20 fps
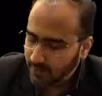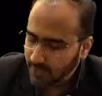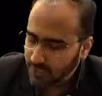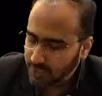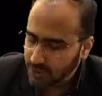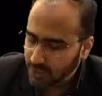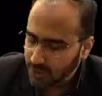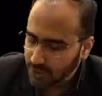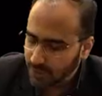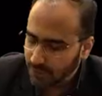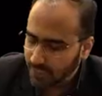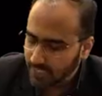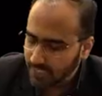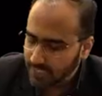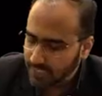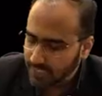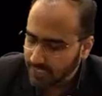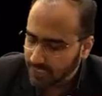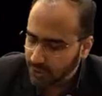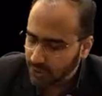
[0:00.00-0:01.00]
where should you
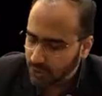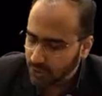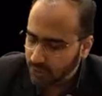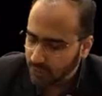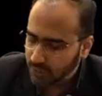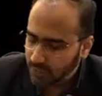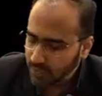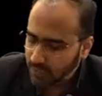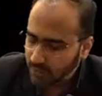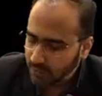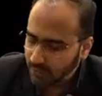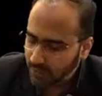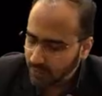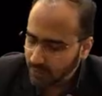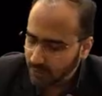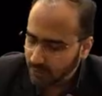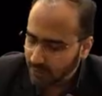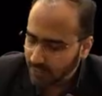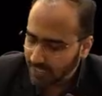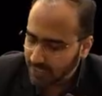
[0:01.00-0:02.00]
place the tube? Will
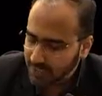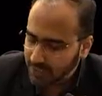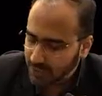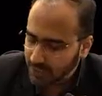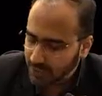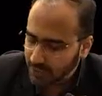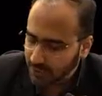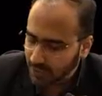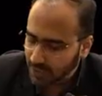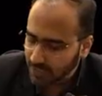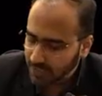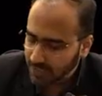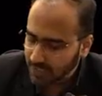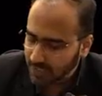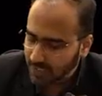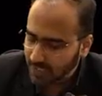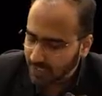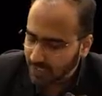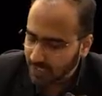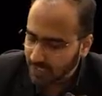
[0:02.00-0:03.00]
you place the tube on the
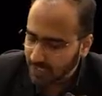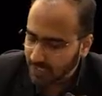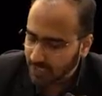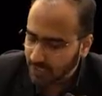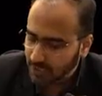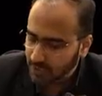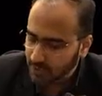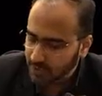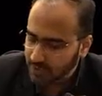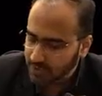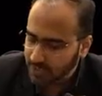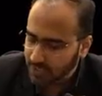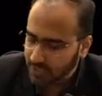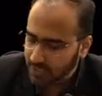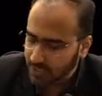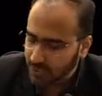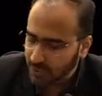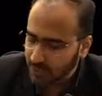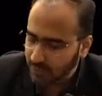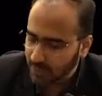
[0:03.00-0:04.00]
carina? No,
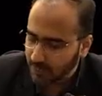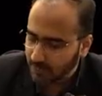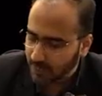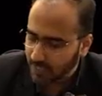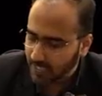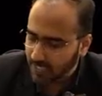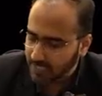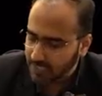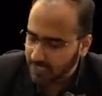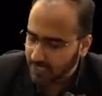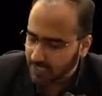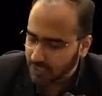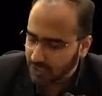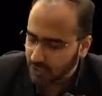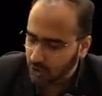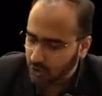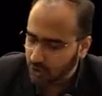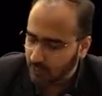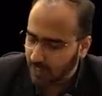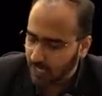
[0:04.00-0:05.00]
sir. You will place the
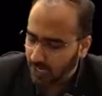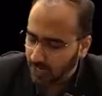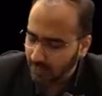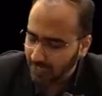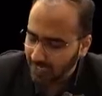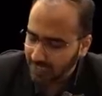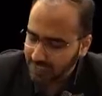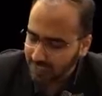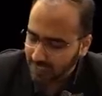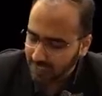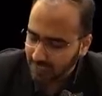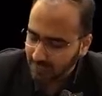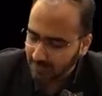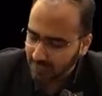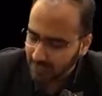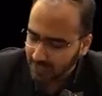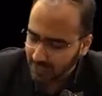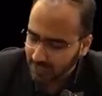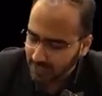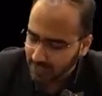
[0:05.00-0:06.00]
tube how many
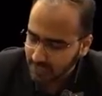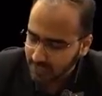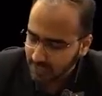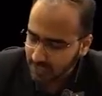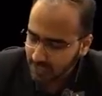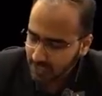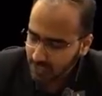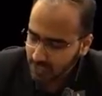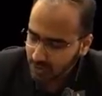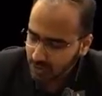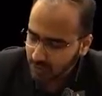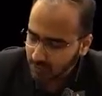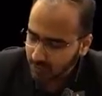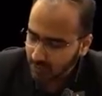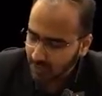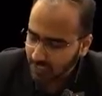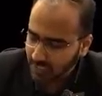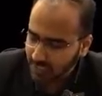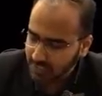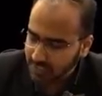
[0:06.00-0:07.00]
centimeters? You
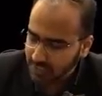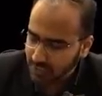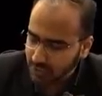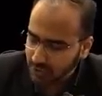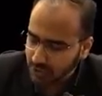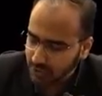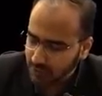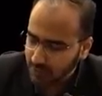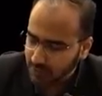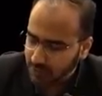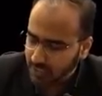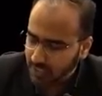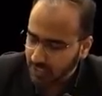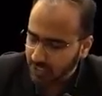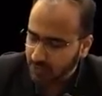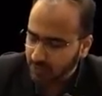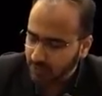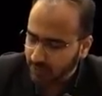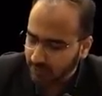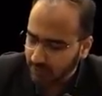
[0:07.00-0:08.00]
will place the tube
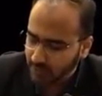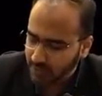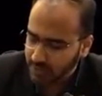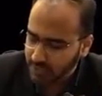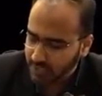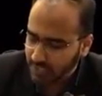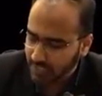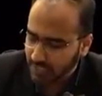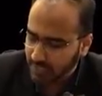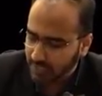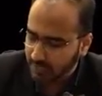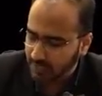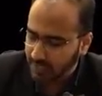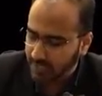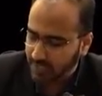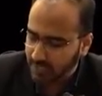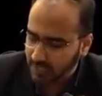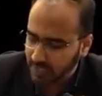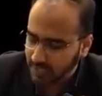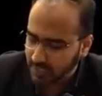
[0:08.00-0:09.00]
3 to 4
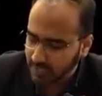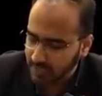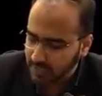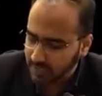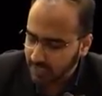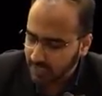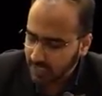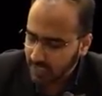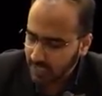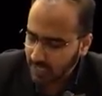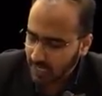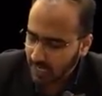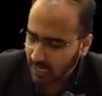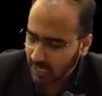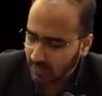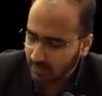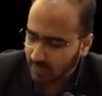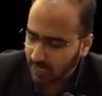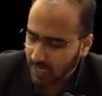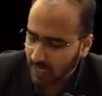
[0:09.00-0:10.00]
centimeters
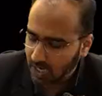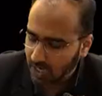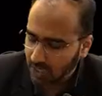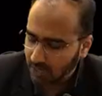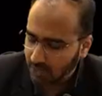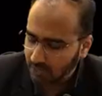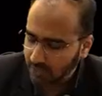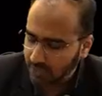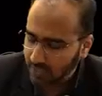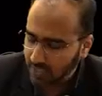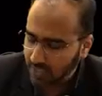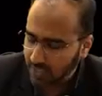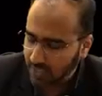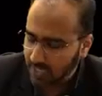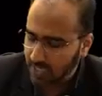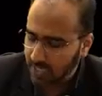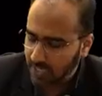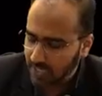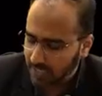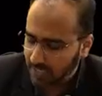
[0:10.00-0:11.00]
above the
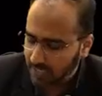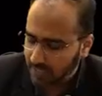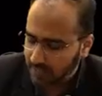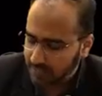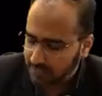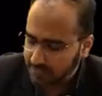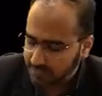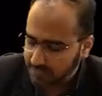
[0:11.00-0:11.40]
carina.